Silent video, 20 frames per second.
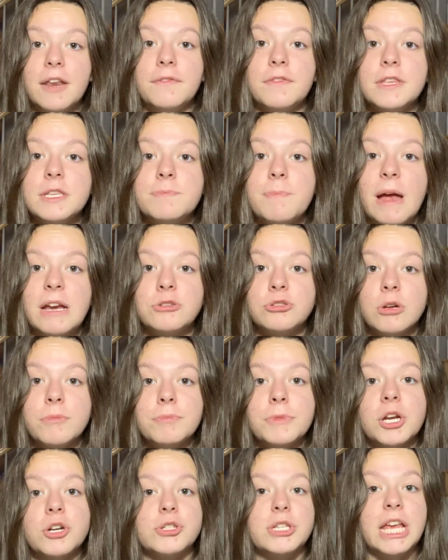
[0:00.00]
of the spectrum,
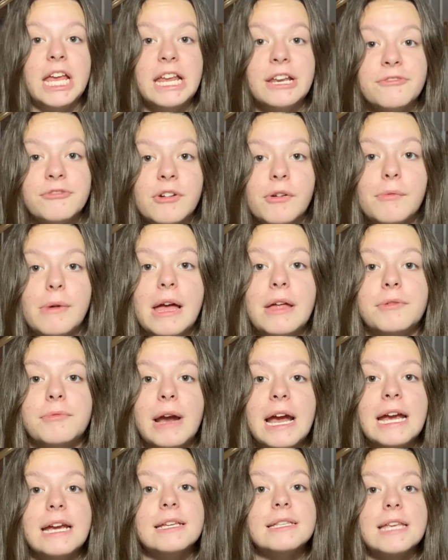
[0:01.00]
there's infrared
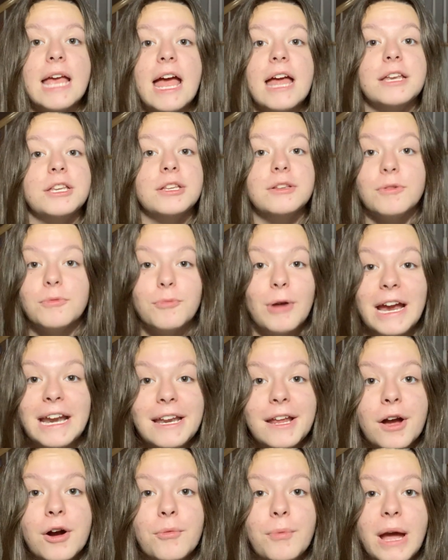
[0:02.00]
rays and
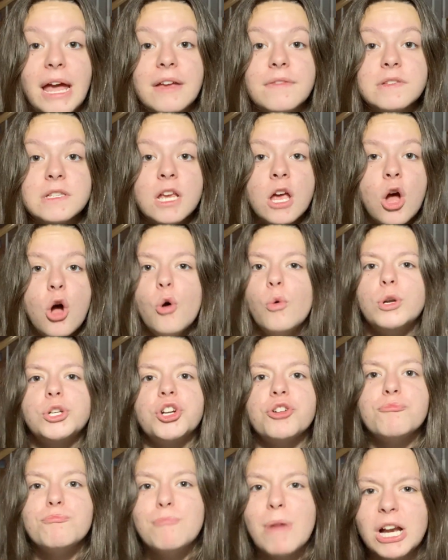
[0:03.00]
radio waves, which are
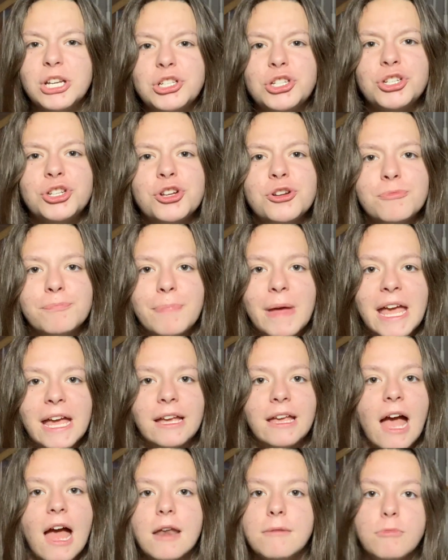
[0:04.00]
much too big
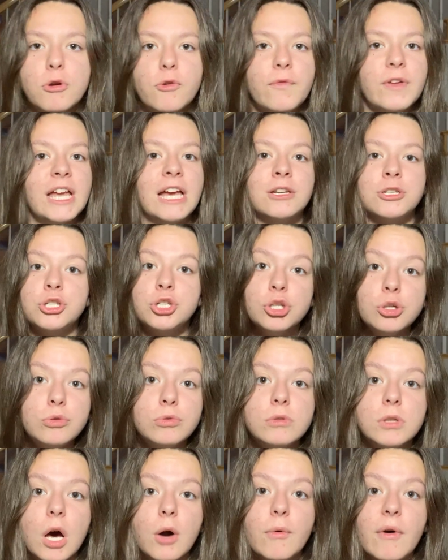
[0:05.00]
and moving at too
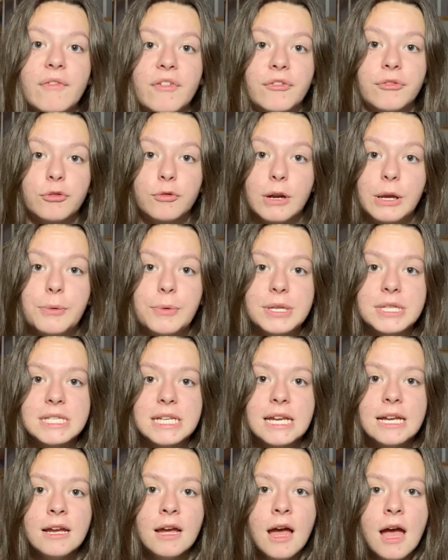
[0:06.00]
low of a
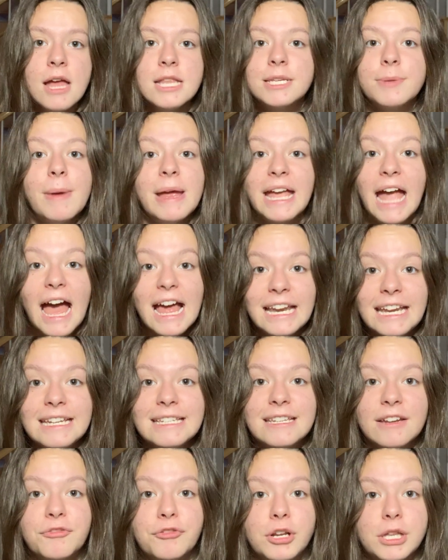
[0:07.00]
frequency to make any
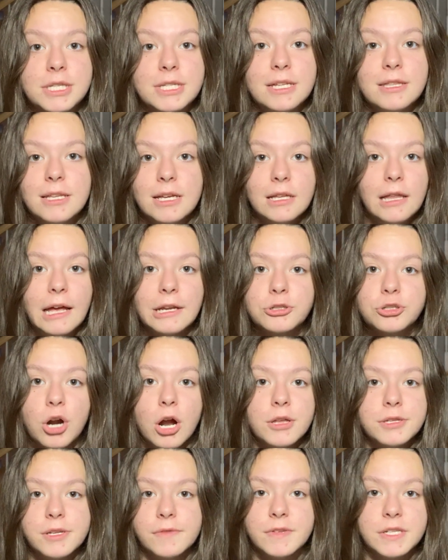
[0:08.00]
difference in the
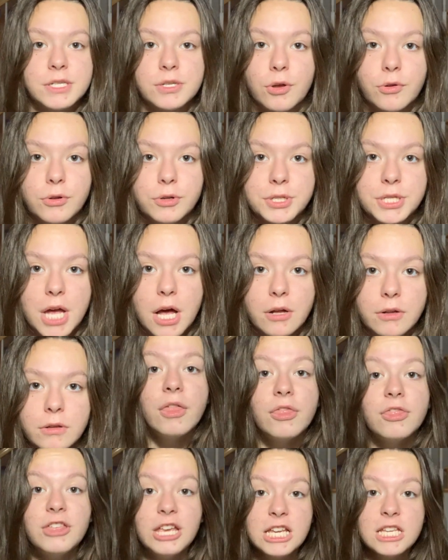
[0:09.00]
electrons of a solar cell.
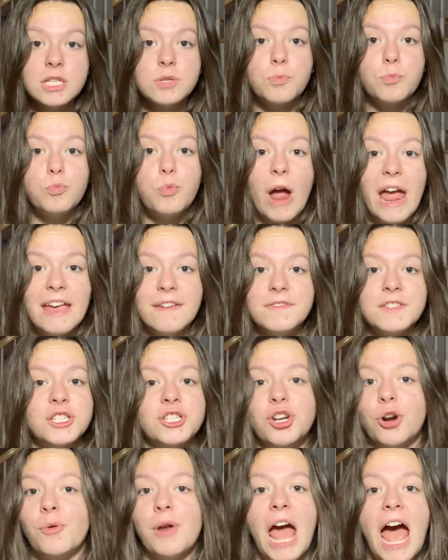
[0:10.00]
These waves
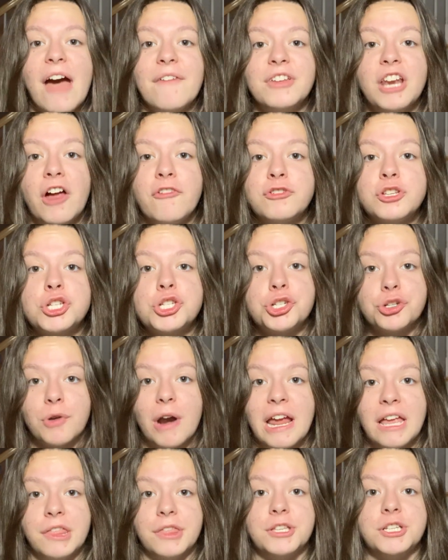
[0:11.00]
don't have enough
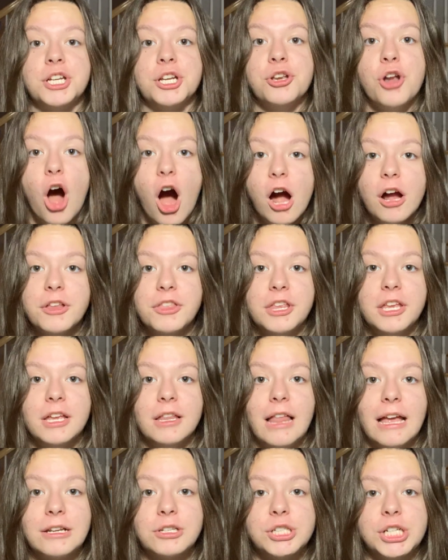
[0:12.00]
strength to knock the
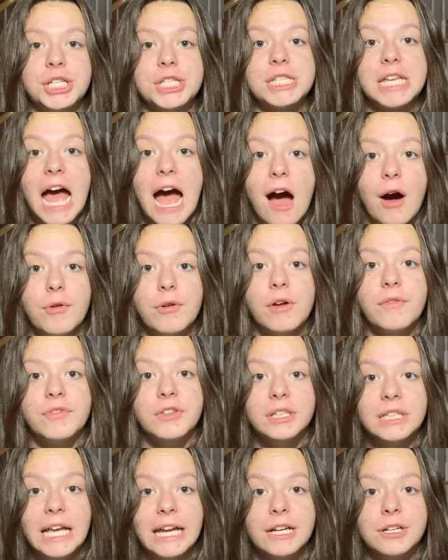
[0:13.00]
electrons out of the
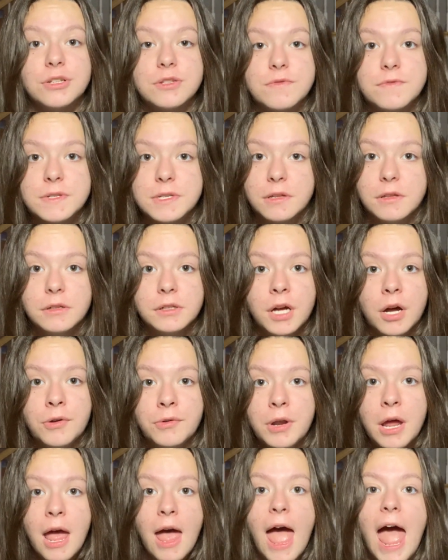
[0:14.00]
layers of
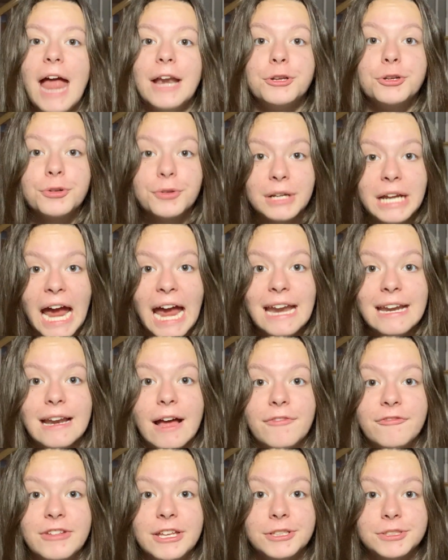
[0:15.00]
silicon and create
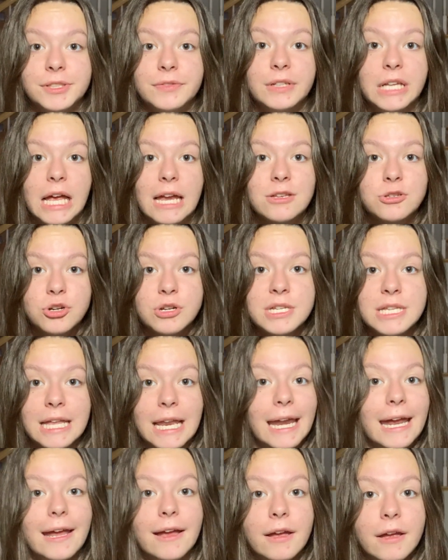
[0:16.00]
a field of
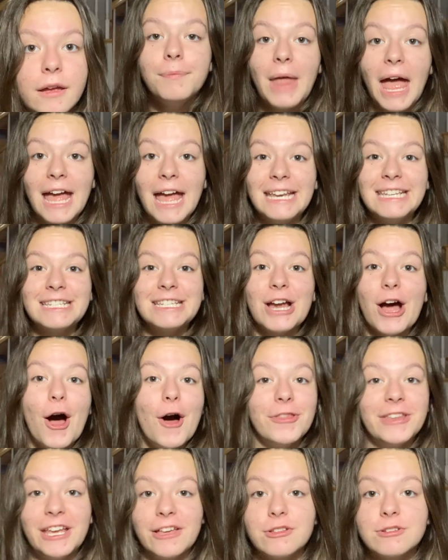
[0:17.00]
electricity. And
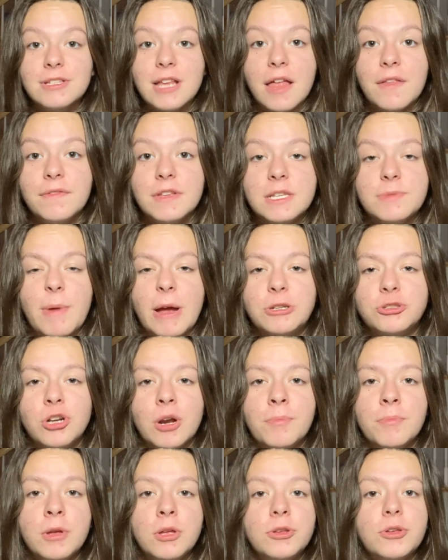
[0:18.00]
on the other side of the
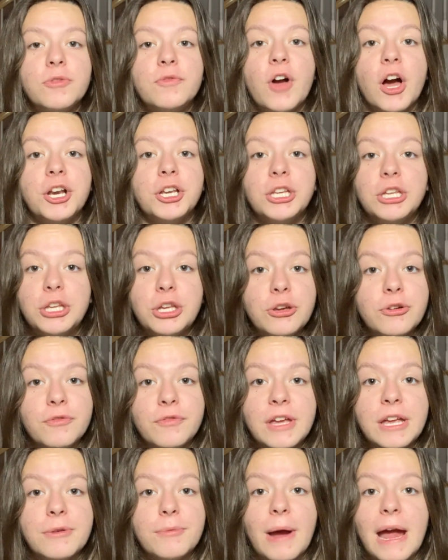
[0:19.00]
spectrum, you've got
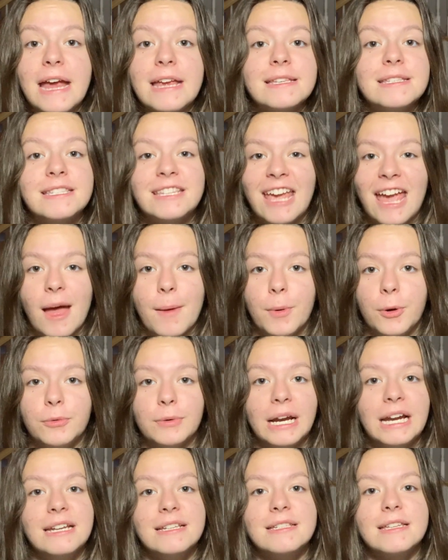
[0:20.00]
UV rays, gamma
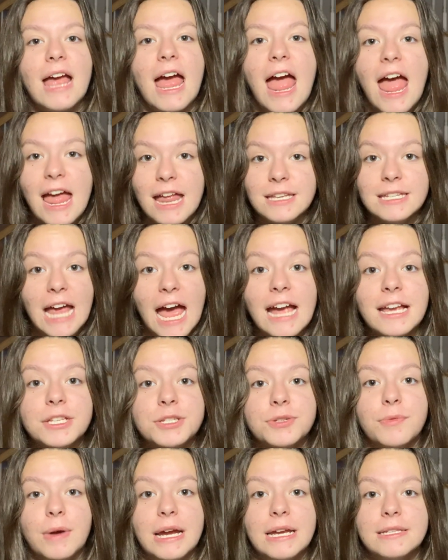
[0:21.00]
rays, and
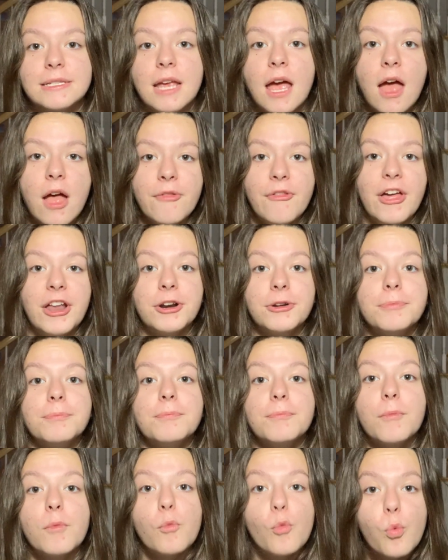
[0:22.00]
X-rays that
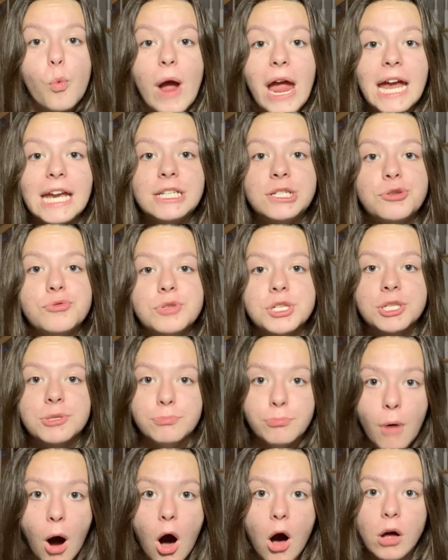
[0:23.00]
are way too
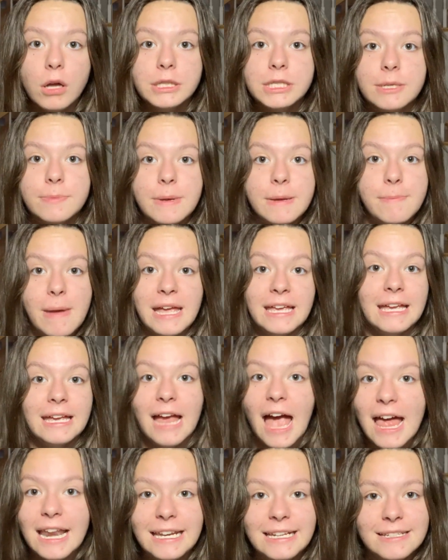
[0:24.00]
small to be
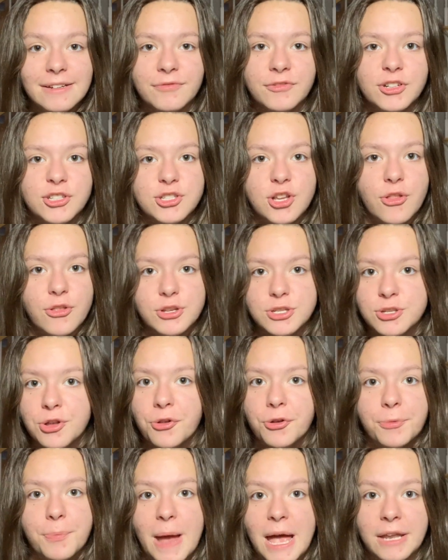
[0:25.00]
making any difference on the
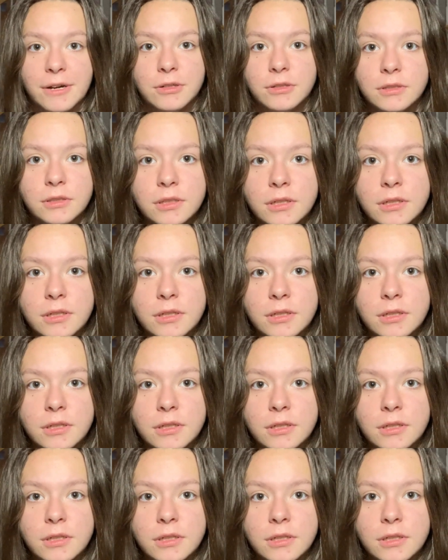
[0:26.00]
solar panel.